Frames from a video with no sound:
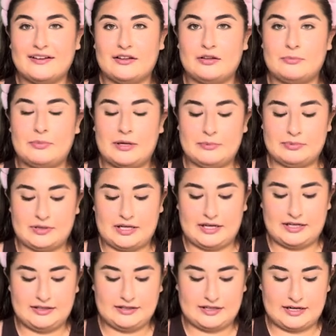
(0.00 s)
ColourPop
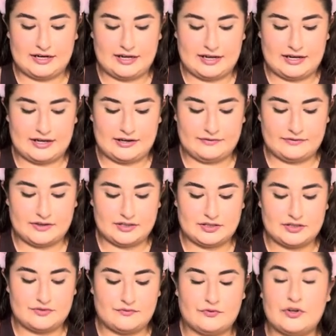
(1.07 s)
line that I have. This
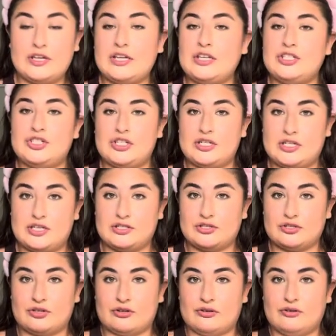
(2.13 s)
is Freaky Genius
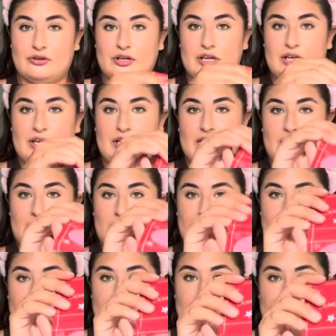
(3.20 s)
Girl.
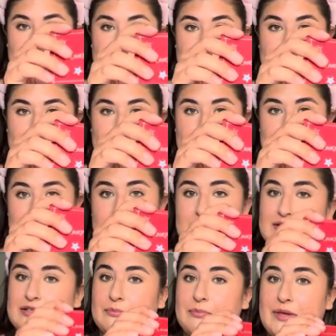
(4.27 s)
And this
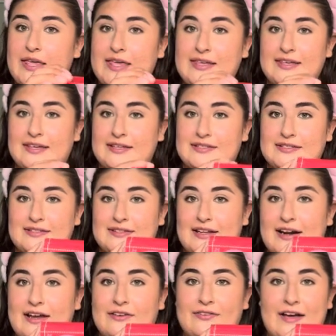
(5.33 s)
is the pinkest that
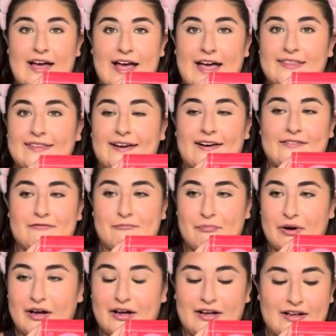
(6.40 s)
I've had that I've
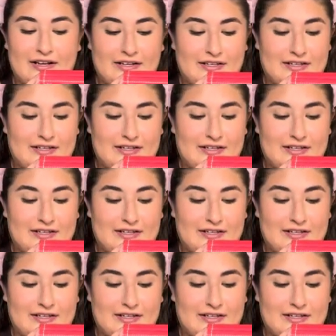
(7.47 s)
bought